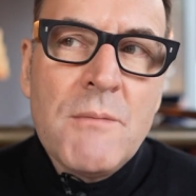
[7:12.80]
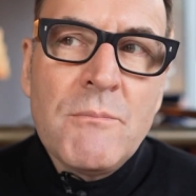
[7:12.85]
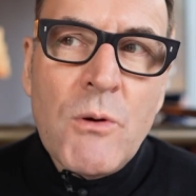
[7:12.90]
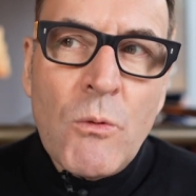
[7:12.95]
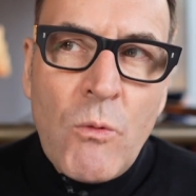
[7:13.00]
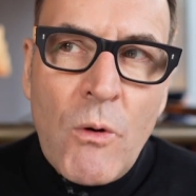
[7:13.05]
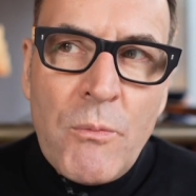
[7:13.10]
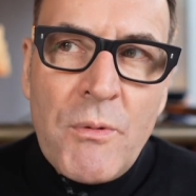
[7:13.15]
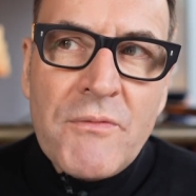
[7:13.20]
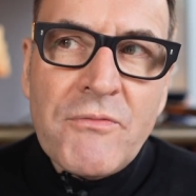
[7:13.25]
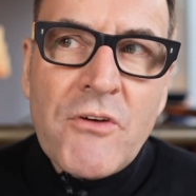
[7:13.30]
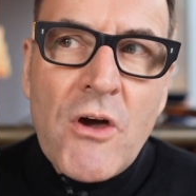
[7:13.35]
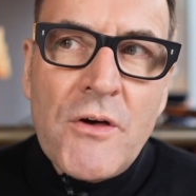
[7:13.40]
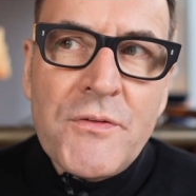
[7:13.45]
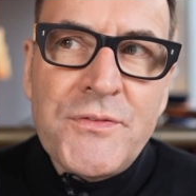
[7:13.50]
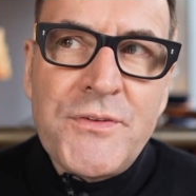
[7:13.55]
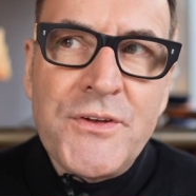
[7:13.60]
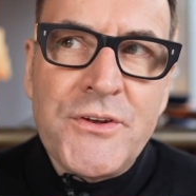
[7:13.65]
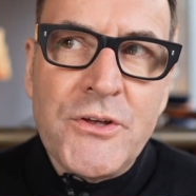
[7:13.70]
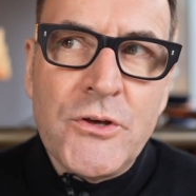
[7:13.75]
But what we've
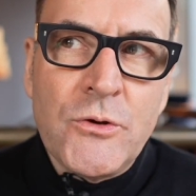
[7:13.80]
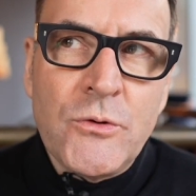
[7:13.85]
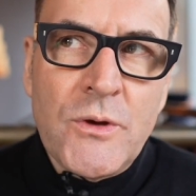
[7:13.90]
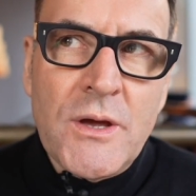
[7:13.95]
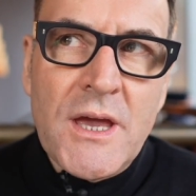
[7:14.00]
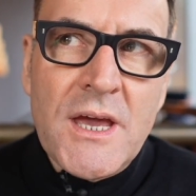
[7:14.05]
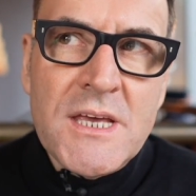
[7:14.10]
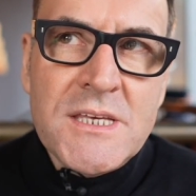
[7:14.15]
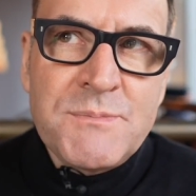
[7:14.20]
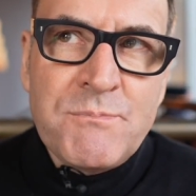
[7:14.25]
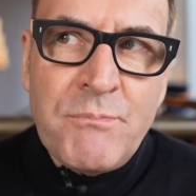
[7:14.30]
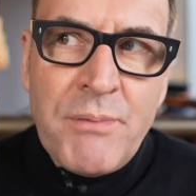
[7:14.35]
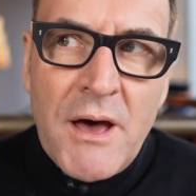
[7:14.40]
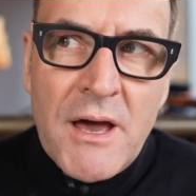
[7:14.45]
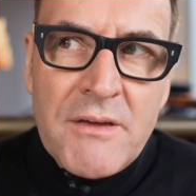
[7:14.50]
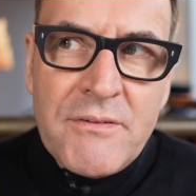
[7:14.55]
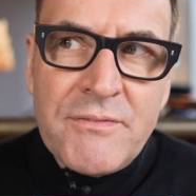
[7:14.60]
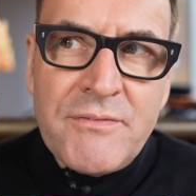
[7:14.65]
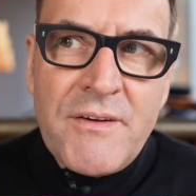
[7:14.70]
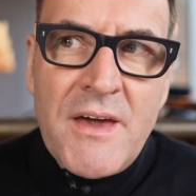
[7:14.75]
got to do is
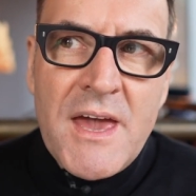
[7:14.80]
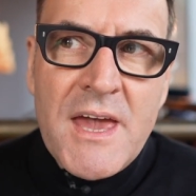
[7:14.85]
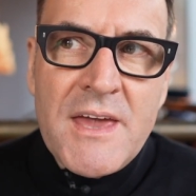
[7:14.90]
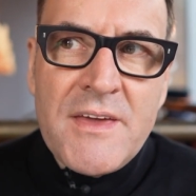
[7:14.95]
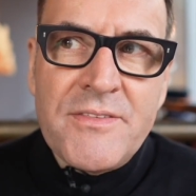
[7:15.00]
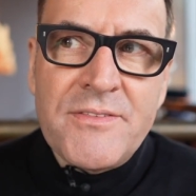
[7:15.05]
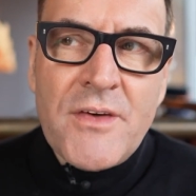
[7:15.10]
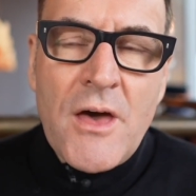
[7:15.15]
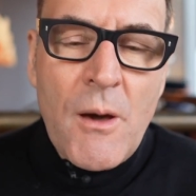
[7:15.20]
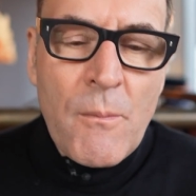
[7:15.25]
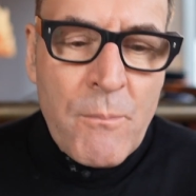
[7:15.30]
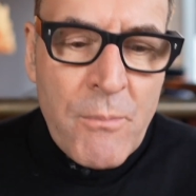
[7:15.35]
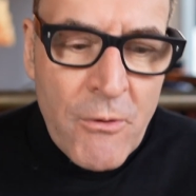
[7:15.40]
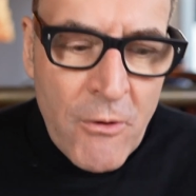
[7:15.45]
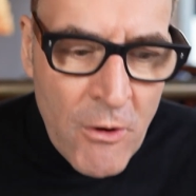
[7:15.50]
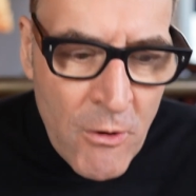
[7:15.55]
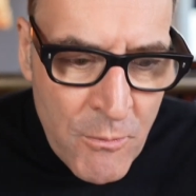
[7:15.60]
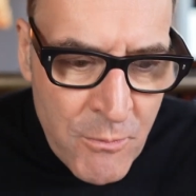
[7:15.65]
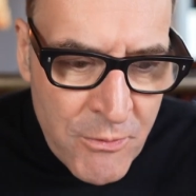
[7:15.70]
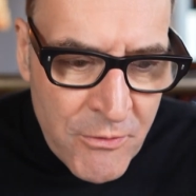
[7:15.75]
by faith
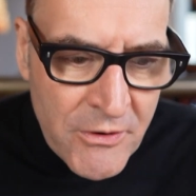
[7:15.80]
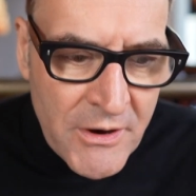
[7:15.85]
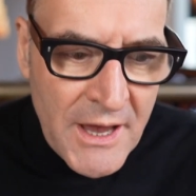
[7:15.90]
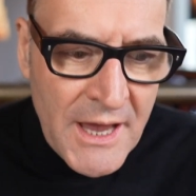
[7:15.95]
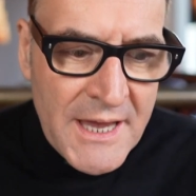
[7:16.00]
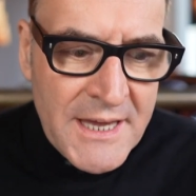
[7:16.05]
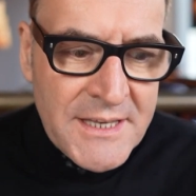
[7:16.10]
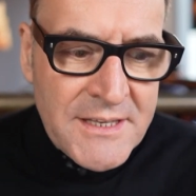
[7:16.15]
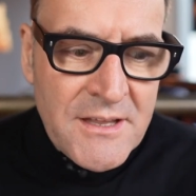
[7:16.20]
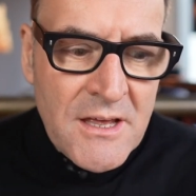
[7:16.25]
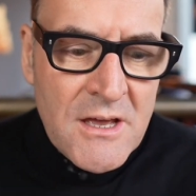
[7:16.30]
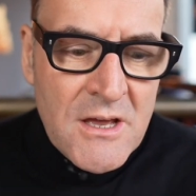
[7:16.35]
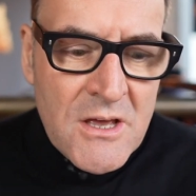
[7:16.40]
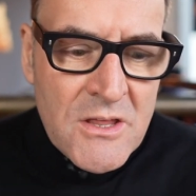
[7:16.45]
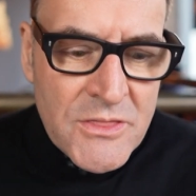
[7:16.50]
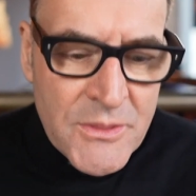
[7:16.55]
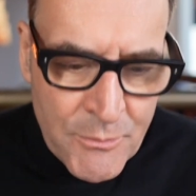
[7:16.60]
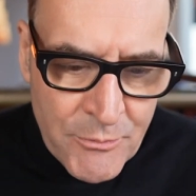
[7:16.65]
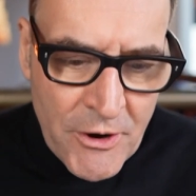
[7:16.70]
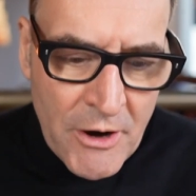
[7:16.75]
appropriate
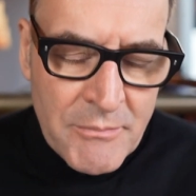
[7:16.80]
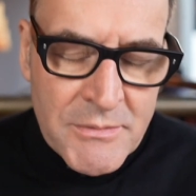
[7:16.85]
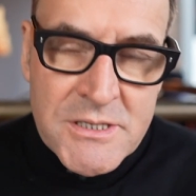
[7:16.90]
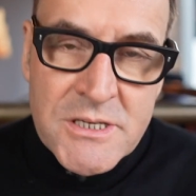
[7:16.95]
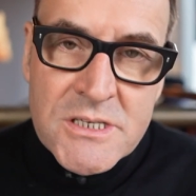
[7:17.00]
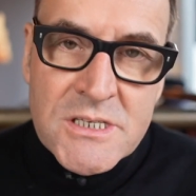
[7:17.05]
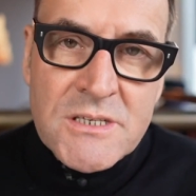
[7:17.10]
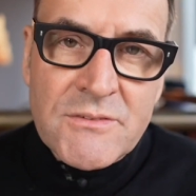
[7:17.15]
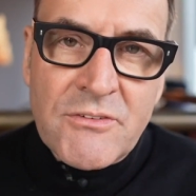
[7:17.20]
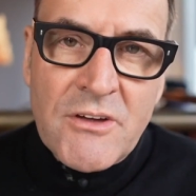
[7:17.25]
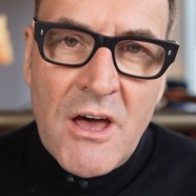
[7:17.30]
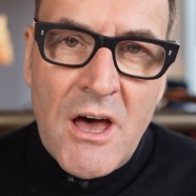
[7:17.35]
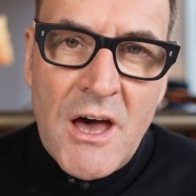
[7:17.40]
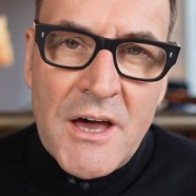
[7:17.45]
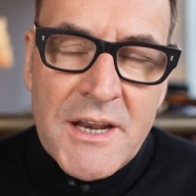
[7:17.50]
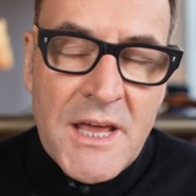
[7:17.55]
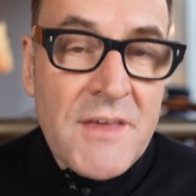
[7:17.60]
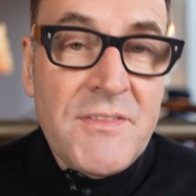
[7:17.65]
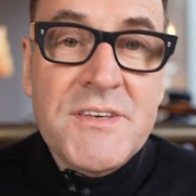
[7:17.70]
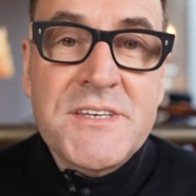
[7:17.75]
the promises of
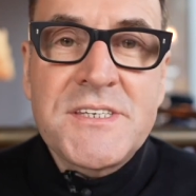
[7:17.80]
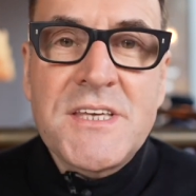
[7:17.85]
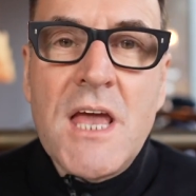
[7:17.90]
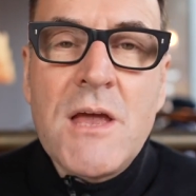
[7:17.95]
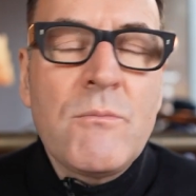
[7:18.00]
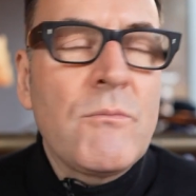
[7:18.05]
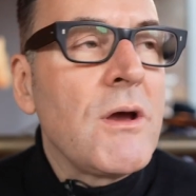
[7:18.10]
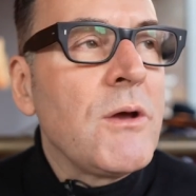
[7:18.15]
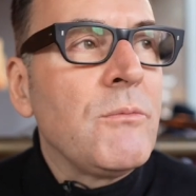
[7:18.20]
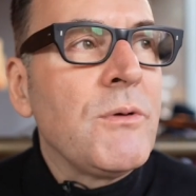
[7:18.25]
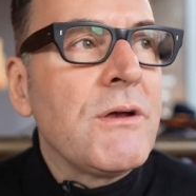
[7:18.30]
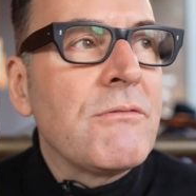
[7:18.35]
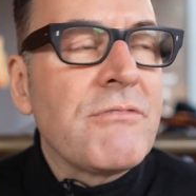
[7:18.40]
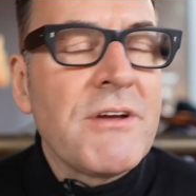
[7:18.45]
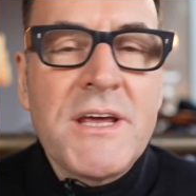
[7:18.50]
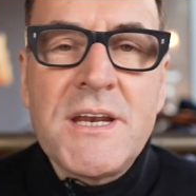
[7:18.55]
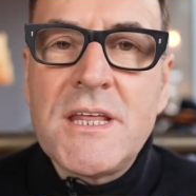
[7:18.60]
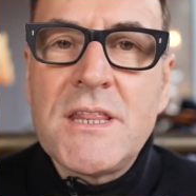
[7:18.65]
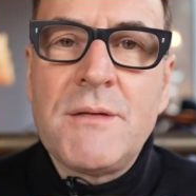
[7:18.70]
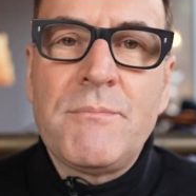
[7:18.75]
God. In the same way we
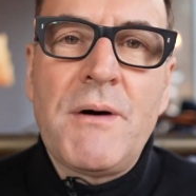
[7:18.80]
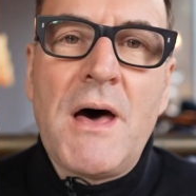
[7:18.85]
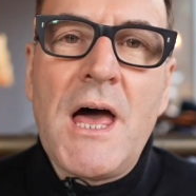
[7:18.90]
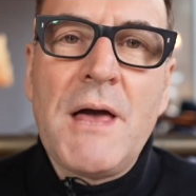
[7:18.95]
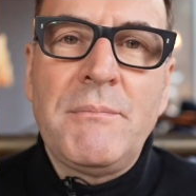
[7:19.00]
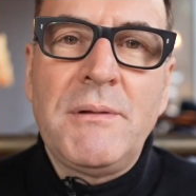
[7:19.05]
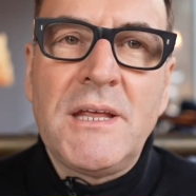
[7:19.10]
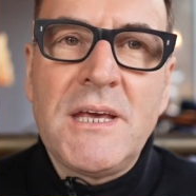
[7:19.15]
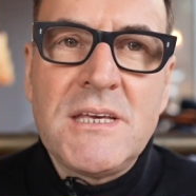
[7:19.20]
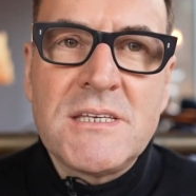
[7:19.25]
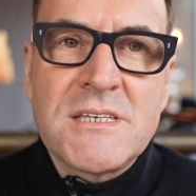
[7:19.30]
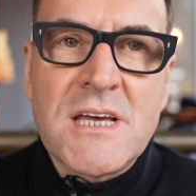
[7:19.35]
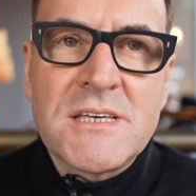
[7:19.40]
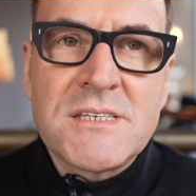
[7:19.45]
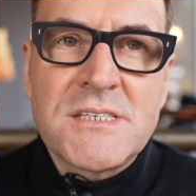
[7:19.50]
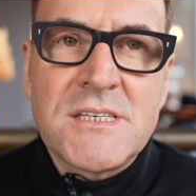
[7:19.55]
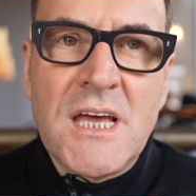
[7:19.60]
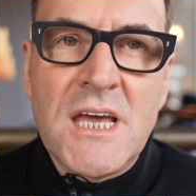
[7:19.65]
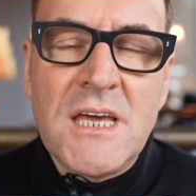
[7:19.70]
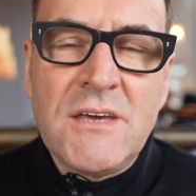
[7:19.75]
read in the Bible, He's our
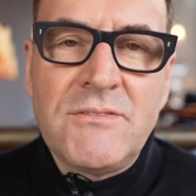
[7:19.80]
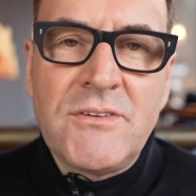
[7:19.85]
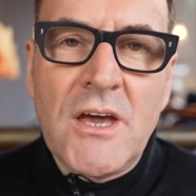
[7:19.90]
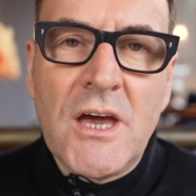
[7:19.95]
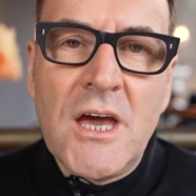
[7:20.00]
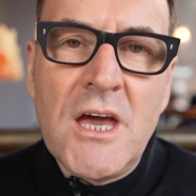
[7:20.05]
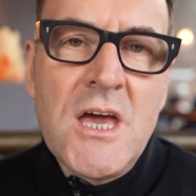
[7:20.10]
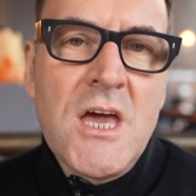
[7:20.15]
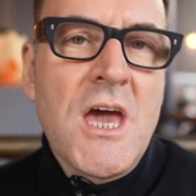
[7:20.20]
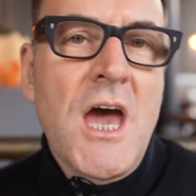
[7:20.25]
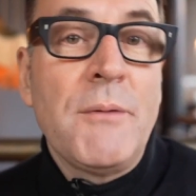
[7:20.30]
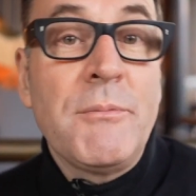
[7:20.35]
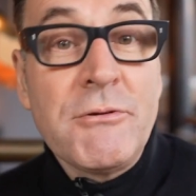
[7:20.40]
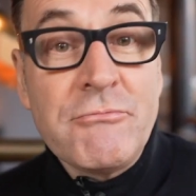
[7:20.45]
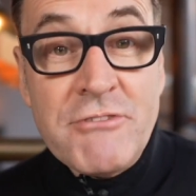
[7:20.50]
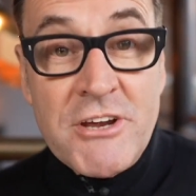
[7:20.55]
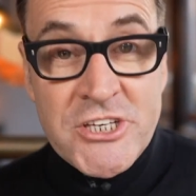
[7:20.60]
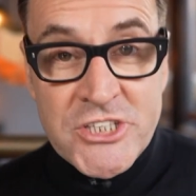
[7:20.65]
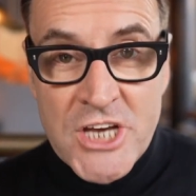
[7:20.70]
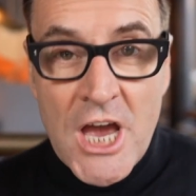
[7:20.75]
Savior, we
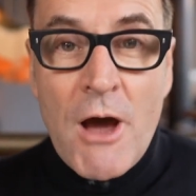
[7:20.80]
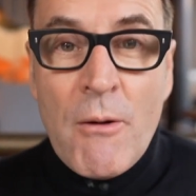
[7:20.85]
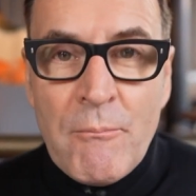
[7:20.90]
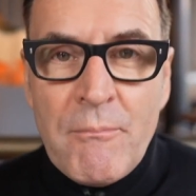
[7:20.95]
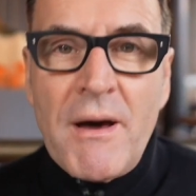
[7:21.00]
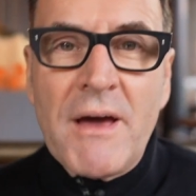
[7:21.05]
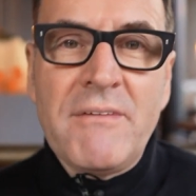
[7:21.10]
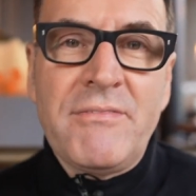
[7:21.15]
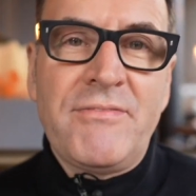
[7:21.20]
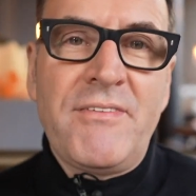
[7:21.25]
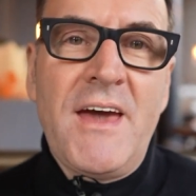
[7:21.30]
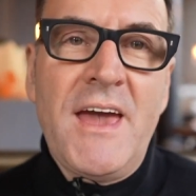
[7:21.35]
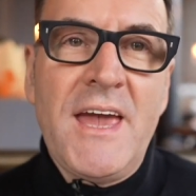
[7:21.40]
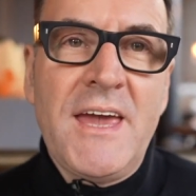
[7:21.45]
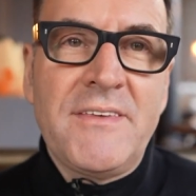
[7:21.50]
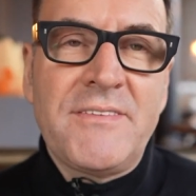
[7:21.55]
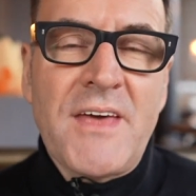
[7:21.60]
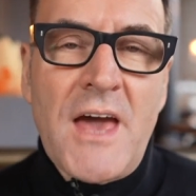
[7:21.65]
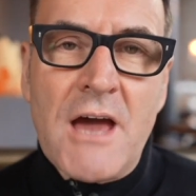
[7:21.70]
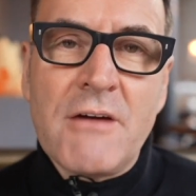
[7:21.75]
reach out by
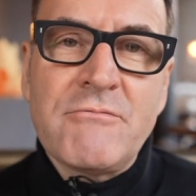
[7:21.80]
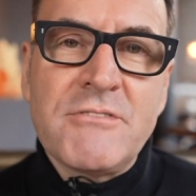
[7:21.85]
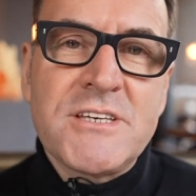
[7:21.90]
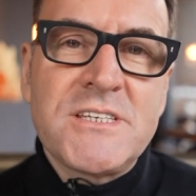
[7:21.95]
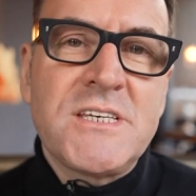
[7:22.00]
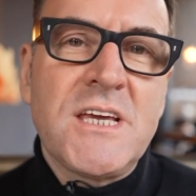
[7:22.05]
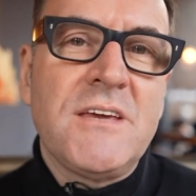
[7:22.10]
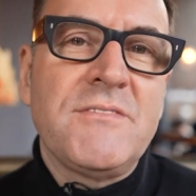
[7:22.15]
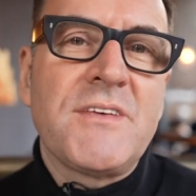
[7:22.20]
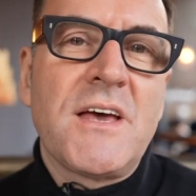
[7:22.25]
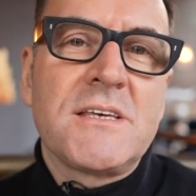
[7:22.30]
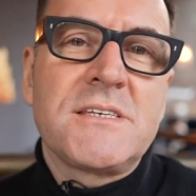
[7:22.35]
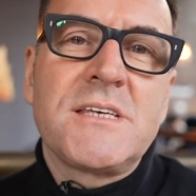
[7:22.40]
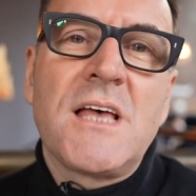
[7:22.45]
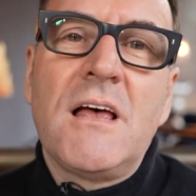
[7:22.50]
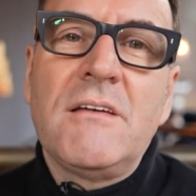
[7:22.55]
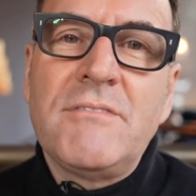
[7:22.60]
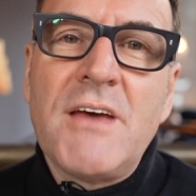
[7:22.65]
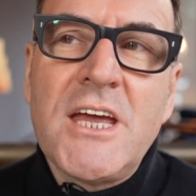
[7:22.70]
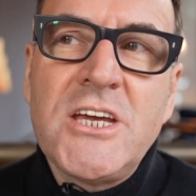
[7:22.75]
faith and receive that
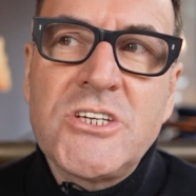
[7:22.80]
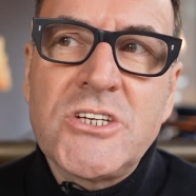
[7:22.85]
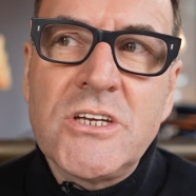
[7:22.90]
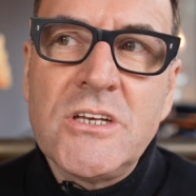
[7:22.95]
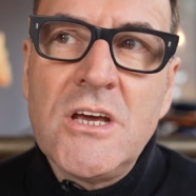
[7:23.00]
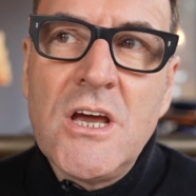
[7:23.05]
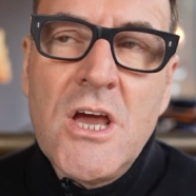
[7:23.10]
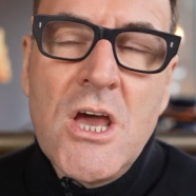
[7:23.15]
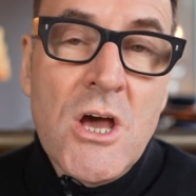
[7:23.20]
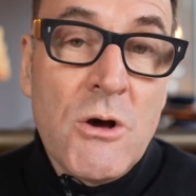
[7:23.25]
salvation.